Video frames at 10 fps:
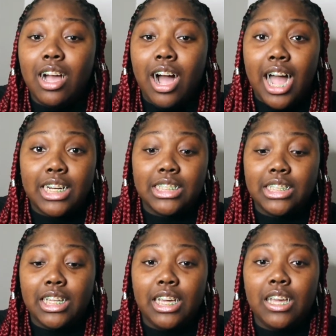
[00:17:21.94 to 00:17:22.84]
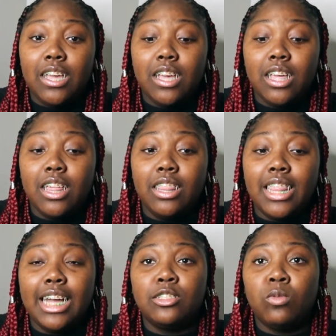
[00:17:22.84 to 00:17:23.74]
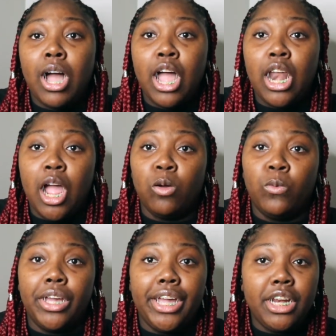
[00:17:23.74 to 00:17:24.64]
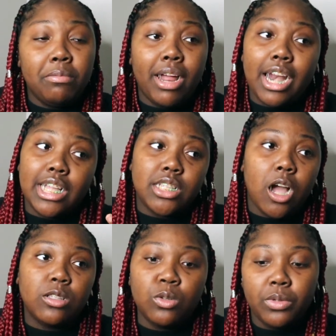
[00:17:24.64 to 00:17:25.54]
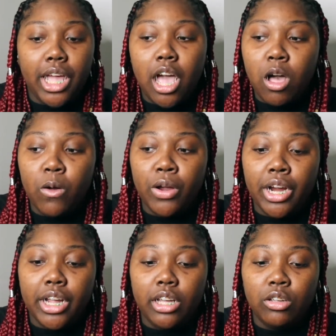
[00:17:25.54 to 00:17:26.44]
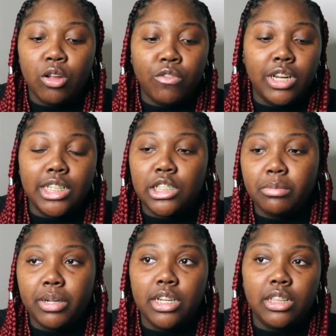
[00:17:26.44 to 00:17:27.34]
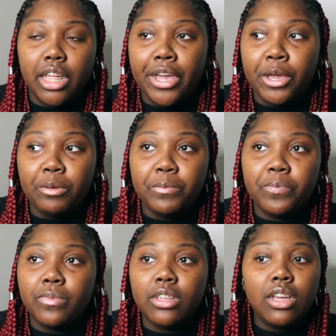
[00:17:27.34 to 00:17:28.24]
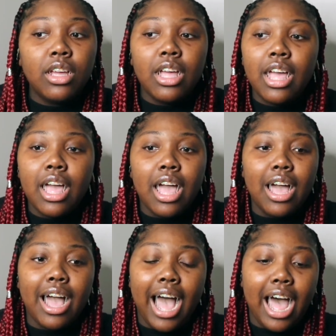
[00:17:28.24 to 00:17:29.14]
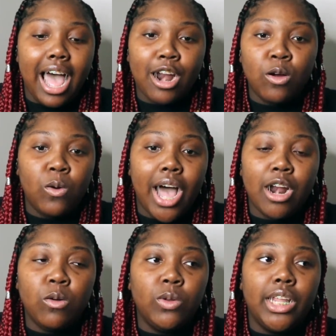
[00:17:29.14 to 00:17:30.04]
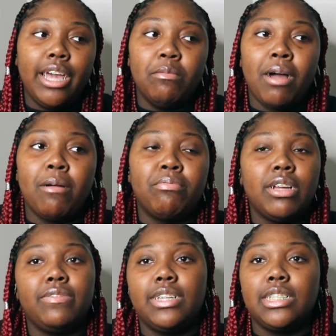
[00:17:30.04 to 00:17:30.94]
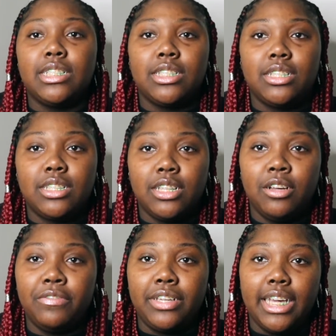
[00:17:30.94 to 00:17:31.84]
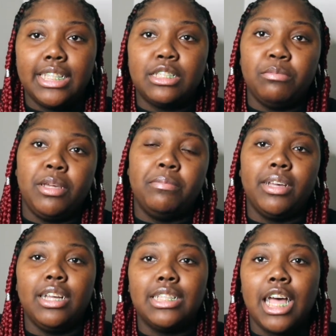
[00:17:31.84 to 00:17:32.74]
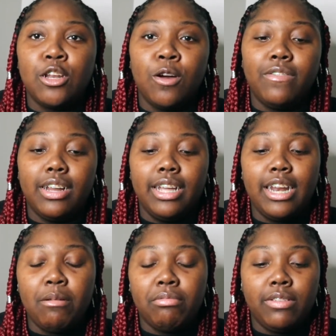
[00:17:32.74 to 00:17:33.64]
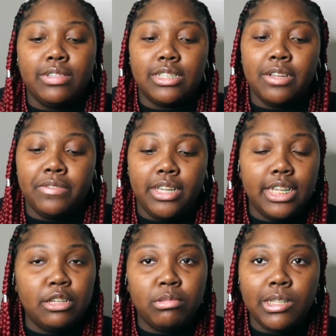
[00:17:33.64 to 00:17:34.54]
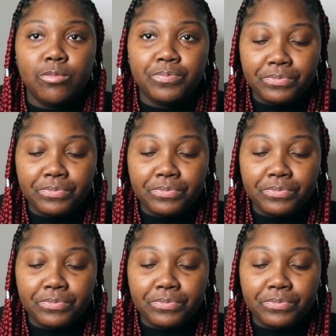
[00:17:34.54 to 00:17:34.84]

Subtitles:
honestly, that's why, like, with anybody that I talk to now, or, you know, relationship, anything, I don't let my previous stuff get to me, because I know if I let that previous stuff get to me,